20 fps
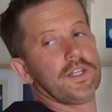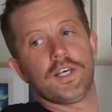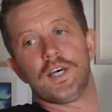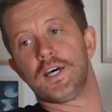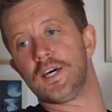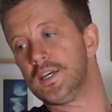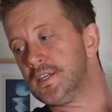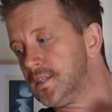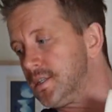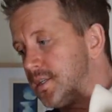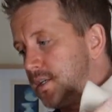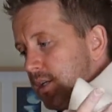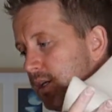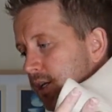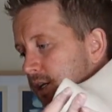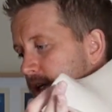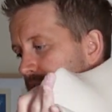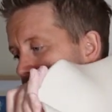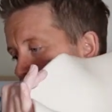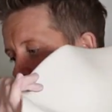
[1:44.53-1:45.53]
This
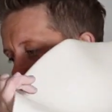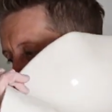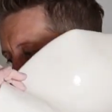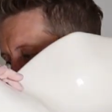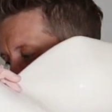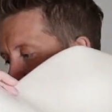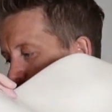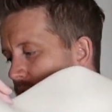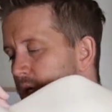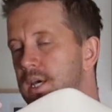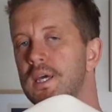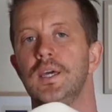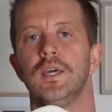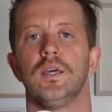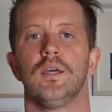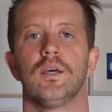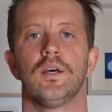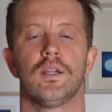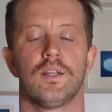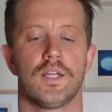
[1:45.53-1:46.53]

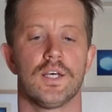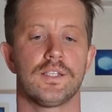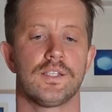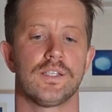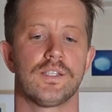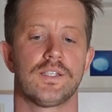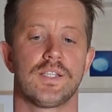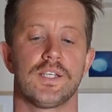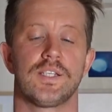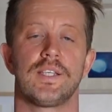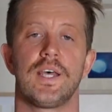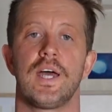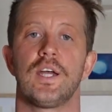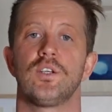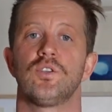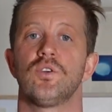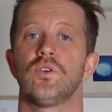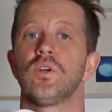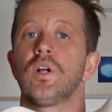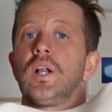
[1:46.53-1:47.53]
beauty, this is the sand
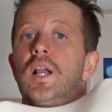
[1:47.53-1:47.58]
dune